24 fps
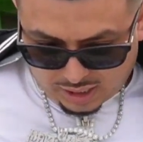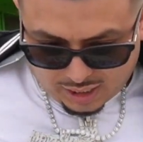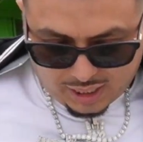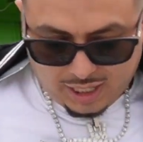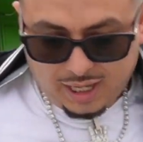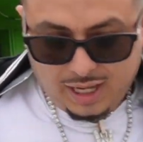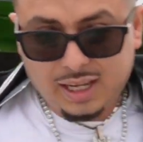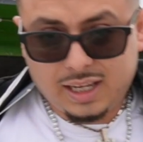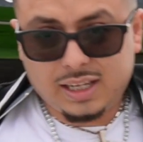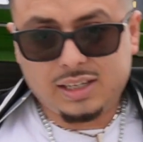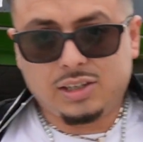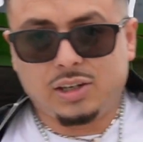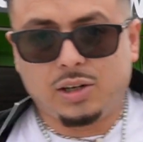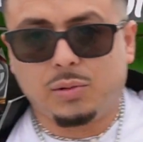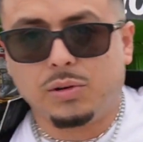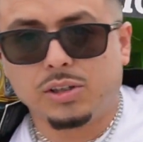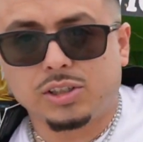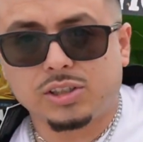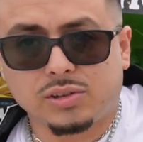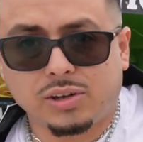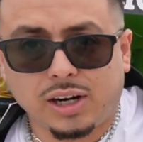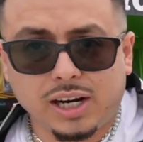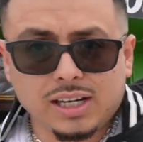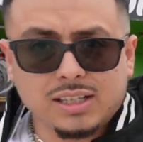Hey, you know
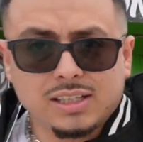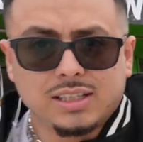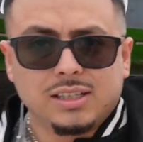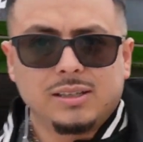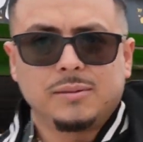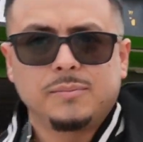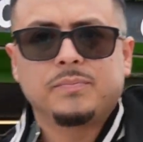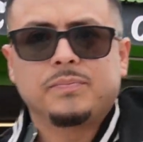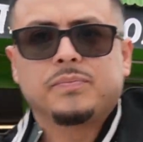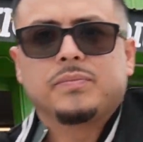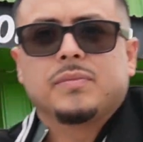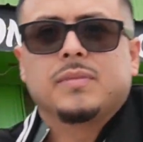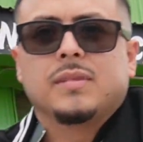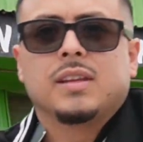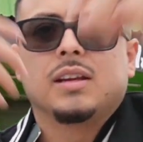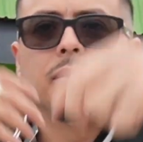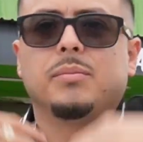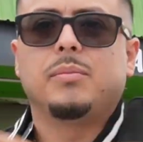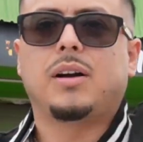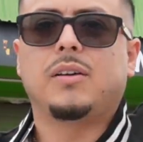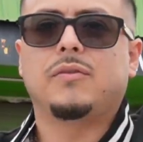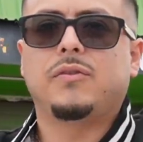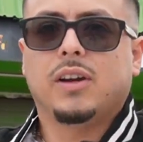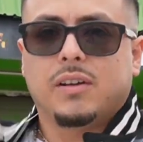what's crazy?
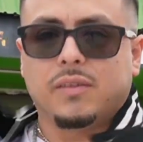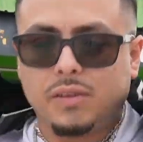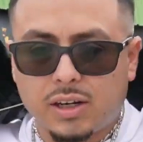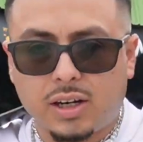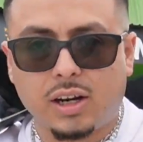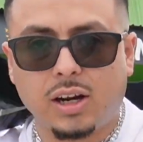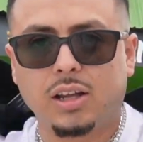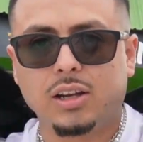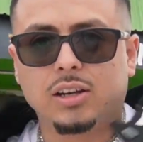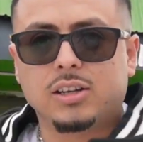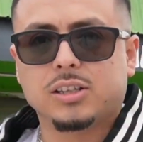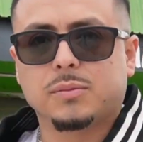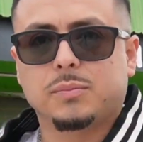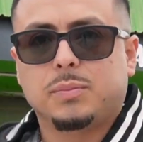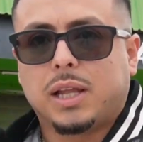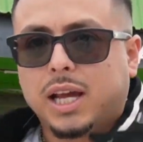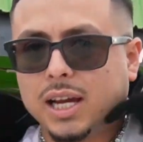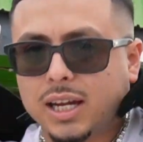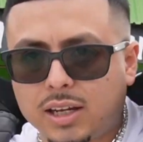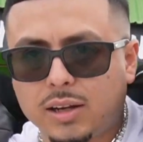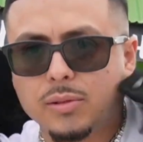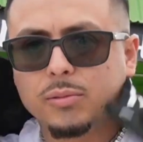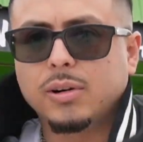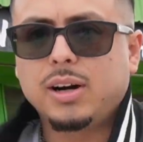My favorite color is
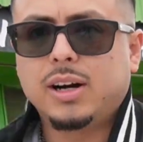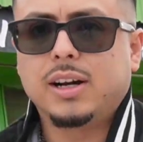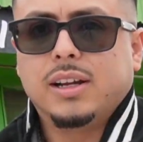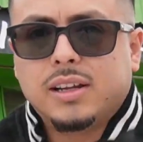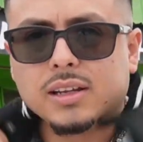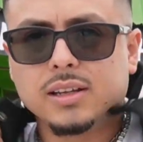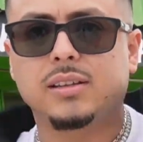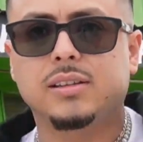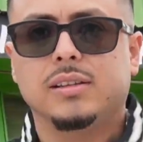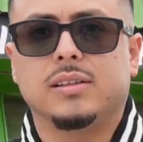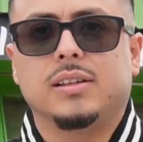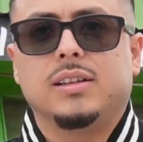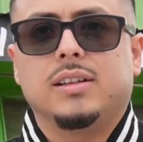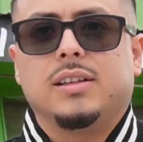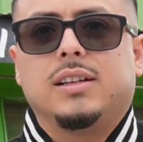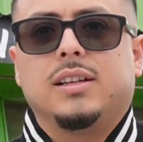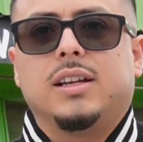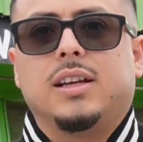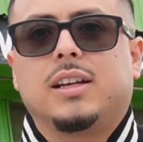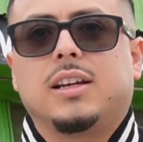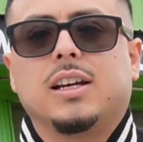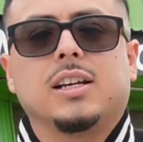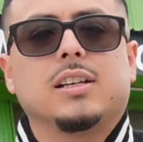black and white. And